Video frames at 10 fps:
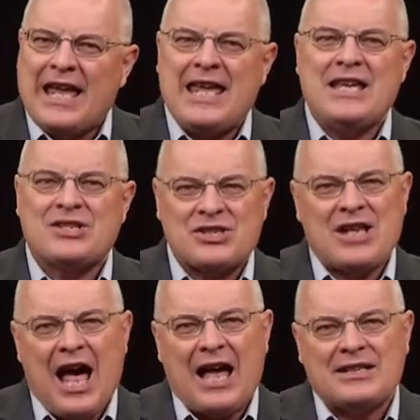he is
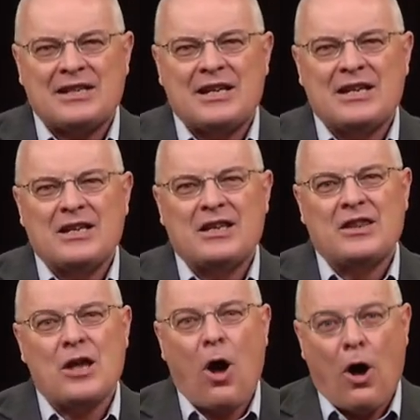not
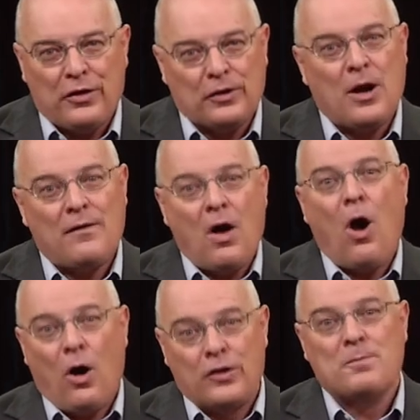the author of
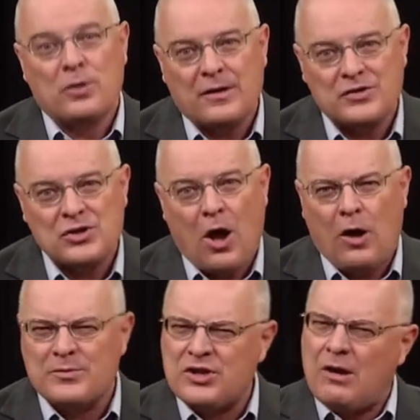all the book of Psalms.